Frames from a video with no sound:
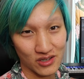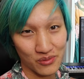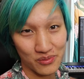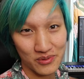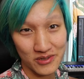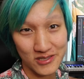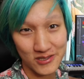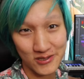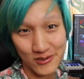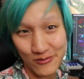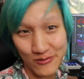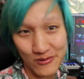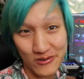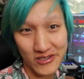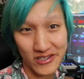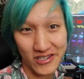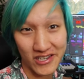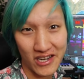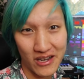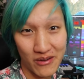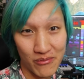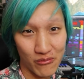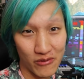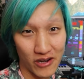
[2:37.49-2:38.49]
It'll be soon to
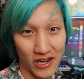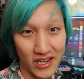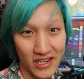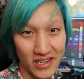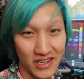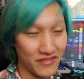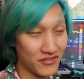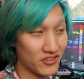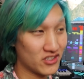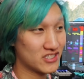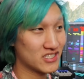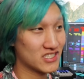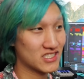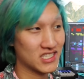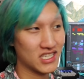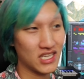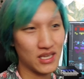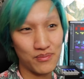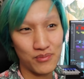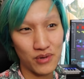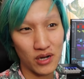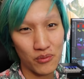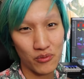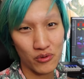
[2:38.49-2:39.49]
come, right? If you just
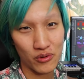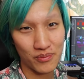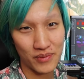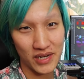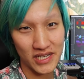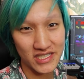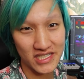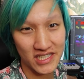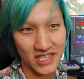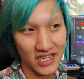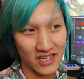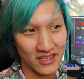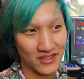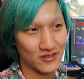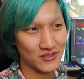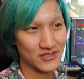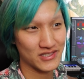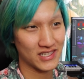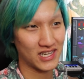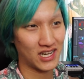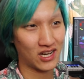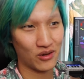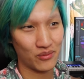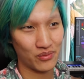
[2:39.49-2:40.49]
keep up with my
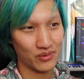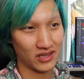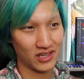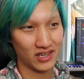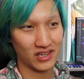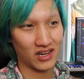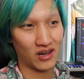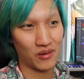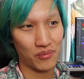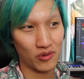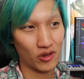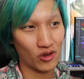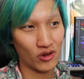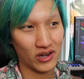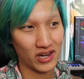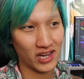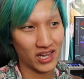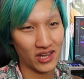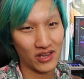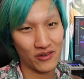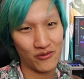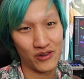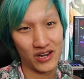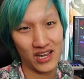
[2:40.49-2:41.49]
channels, I'll be
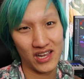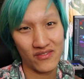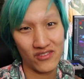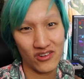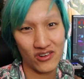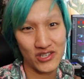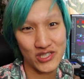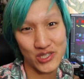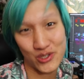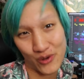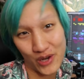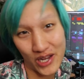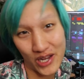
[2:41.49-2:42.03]
uploading it whenever it's